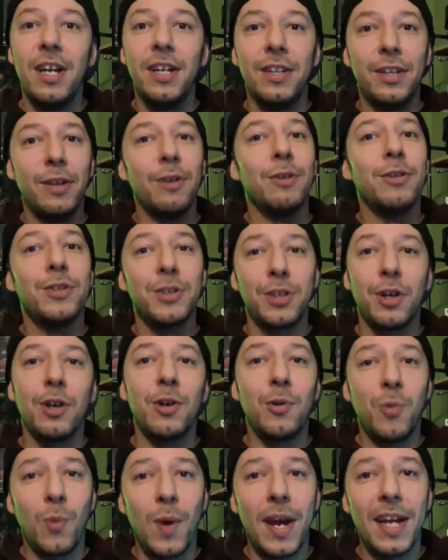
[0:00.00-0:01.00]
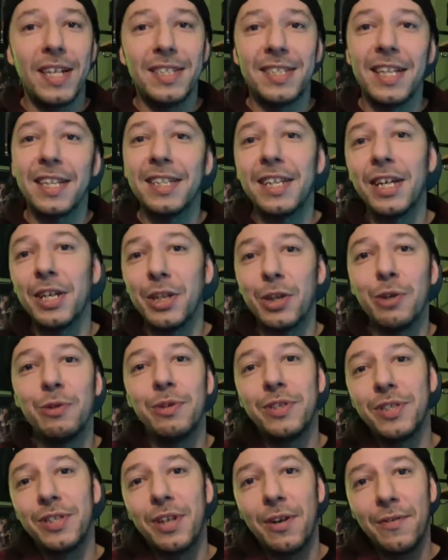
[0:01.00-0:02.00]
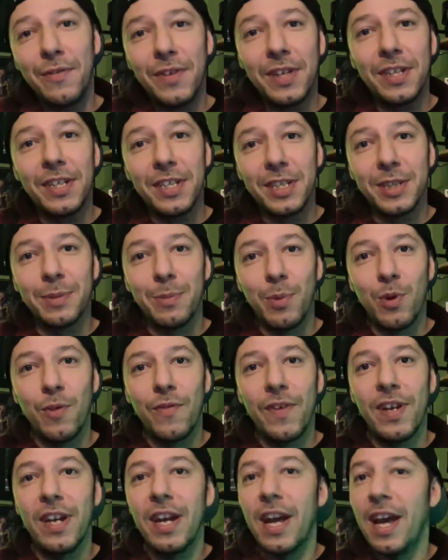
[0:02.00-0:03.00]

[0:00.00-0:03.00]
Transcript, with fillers: there are certain ways that they use stuff in this movie